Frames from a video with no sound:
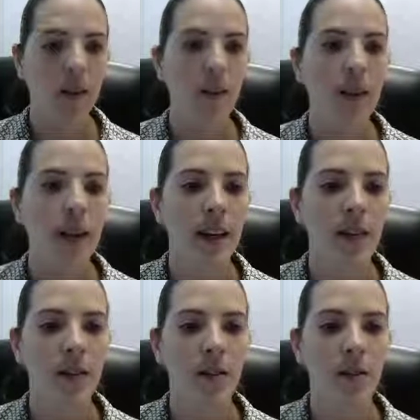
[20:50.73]
we get
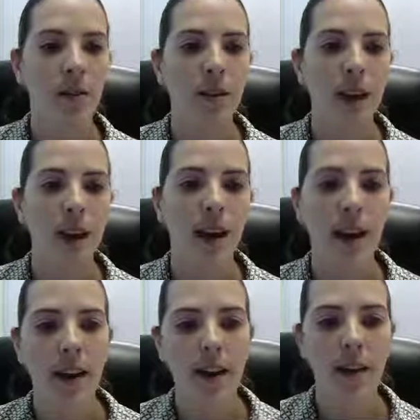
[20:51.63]
to the
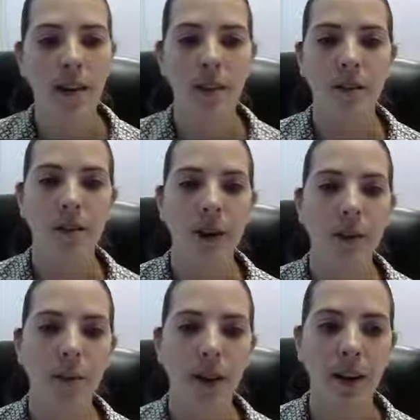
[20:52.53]
end
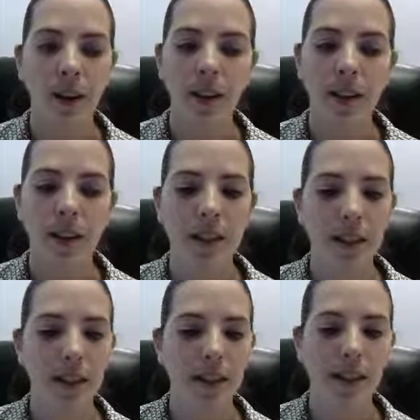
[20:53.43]
file marker, which in this
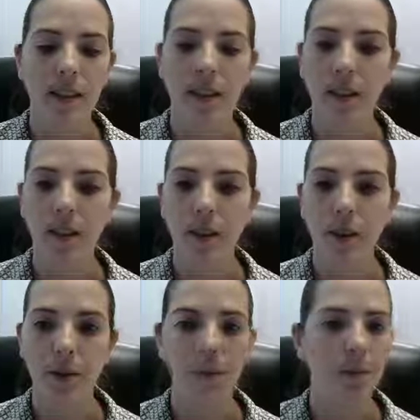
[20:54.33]
case is 0.